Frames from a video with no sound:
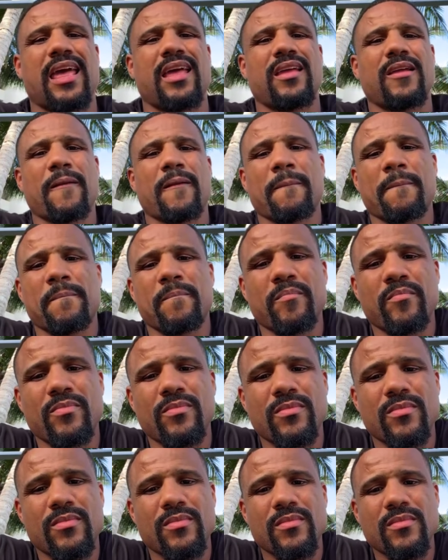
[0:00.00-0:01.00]
that.
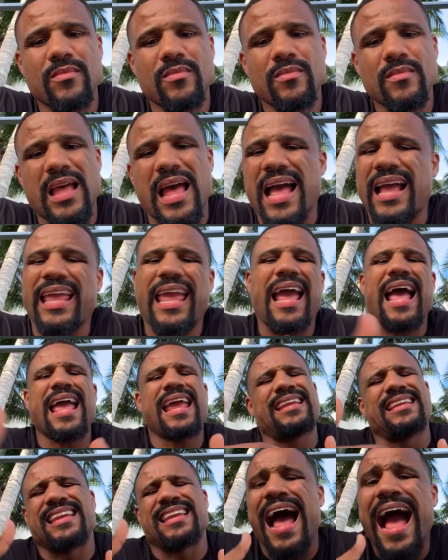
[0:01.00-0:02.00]
I,
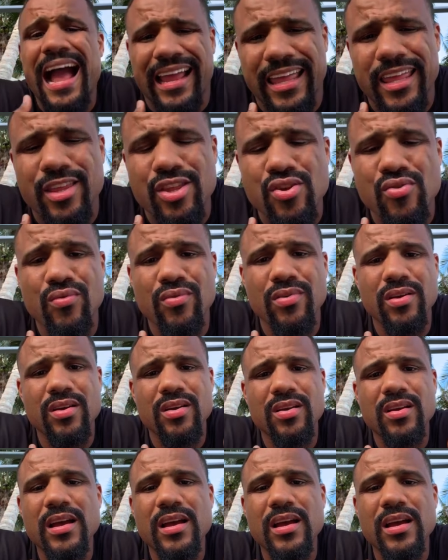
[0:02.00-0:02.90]
I ain't knocking you.